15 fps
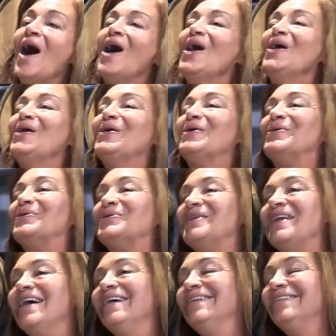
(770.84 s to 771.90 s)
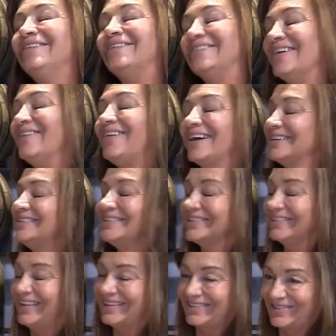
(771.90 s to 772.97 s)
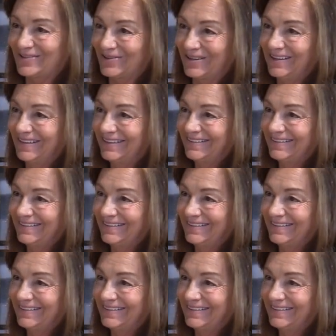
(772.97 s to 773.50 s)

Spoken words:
Oh, no. No, I can tell you that story.